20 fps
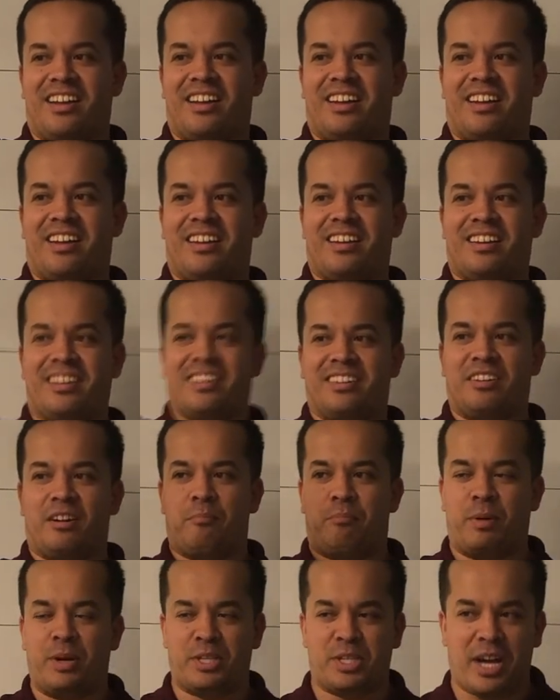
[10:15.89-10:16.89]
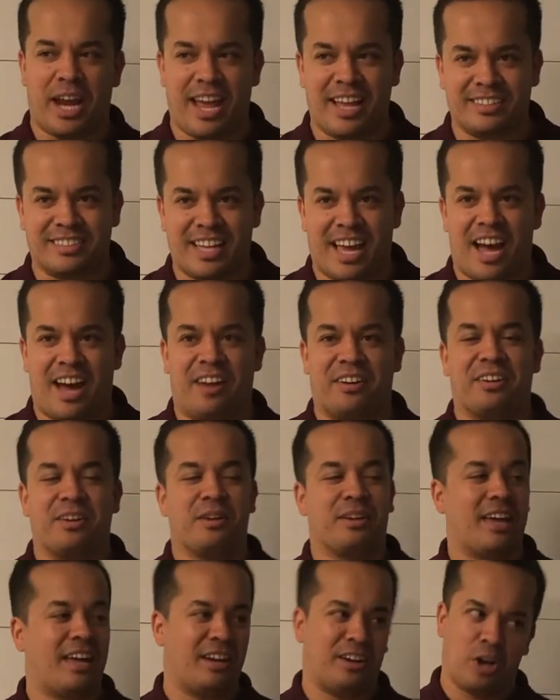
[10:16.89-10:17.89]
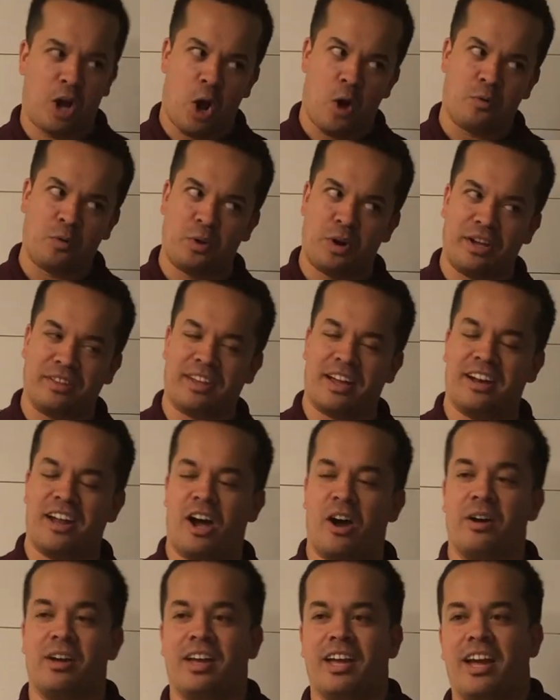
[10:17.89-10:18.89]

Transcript: Oh, put your hands down. Get it over with. I know.